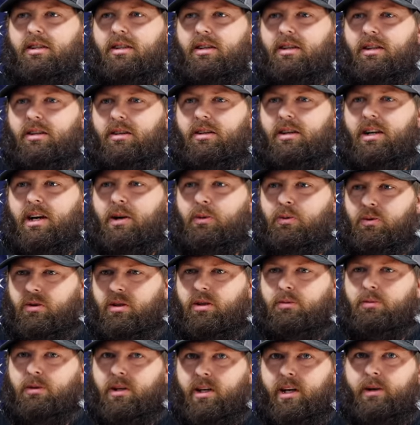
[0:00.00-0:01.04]
uh, I
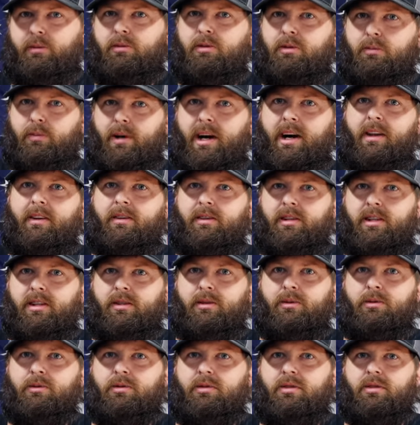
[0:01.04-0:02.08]
wanted to be able to buy the
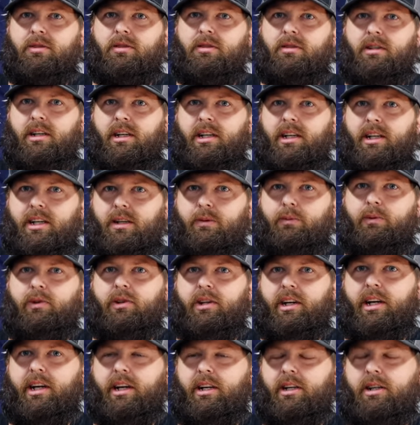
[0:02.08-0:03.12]
deals and get them
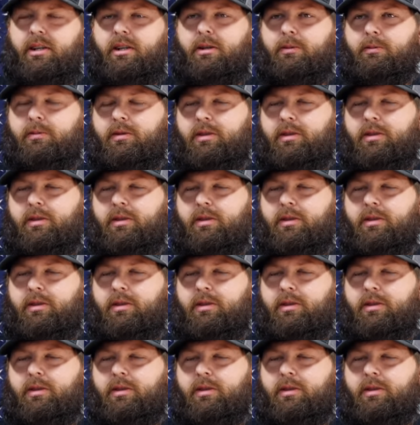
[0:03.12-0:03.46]
when they come.